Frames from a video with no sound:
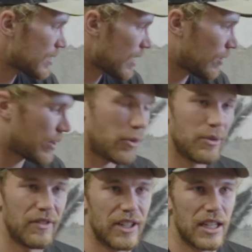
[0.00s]
So there'll
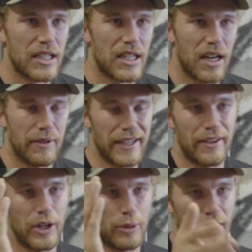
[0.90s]
be videos coming
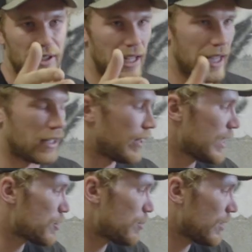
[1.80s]
out about the
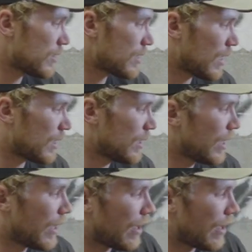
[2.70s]
ALH build still,